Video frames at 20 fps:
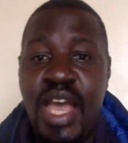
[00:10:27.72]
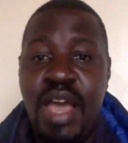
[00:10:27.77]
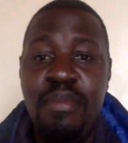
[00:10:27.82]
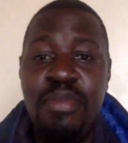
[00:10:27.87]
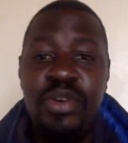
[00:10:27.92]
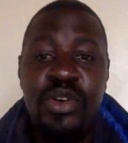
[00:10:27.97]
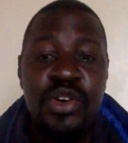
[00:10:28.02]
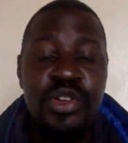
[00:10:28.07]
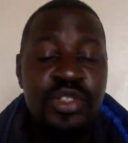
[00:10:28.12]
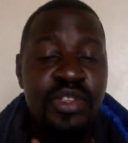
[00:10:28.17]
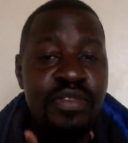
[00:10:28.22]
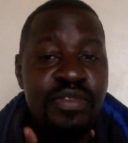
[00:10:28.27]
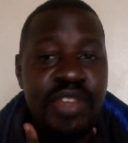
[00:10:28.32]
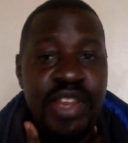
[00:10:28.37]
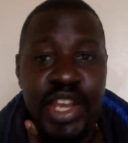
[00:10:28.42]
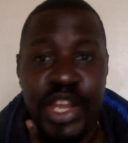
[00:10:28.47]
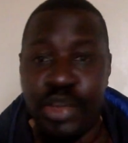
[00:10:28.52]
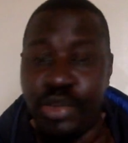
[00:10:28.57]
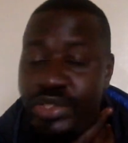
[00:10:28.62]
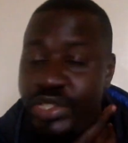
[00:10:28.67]
because of the
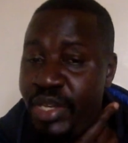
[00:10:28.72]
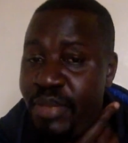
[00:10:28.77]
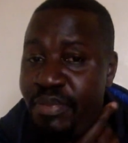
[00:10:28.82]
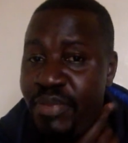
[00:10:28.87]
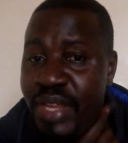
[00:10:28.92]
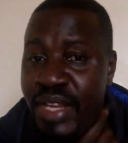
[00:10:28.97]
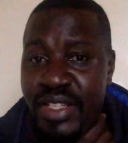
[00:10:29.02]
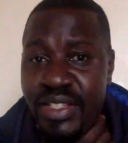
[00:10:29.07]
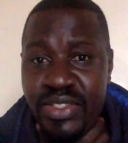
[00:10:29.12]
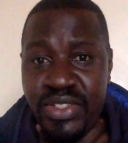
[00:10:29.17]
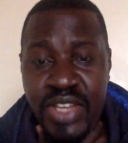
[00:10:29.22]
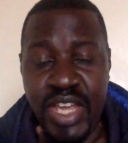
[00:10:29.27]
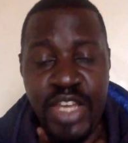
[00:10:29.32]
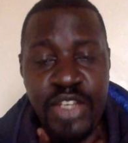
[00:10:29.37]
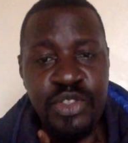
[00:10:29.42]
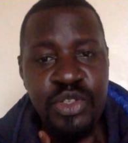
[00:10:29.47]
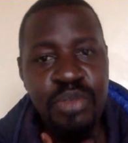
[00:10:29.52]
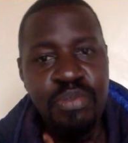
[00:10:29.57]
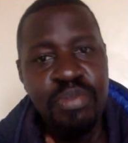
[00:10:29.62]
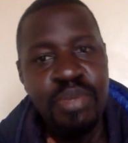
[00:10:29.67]
new shape that he's trying
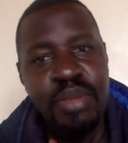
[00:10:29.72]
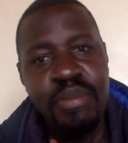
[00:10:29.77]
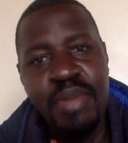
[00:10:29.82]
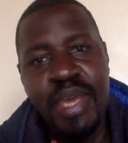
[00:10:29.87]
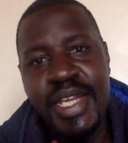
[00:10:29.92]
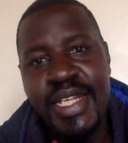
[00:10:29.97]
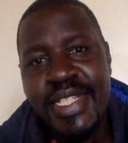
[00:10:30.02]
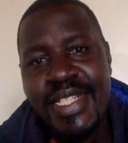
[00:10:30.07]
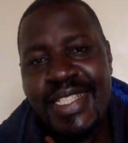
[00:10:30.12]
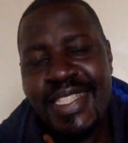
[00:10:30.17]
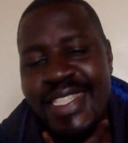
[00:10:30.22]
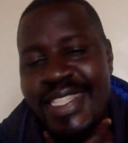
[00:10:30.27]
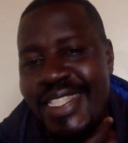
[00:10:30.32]
to implement.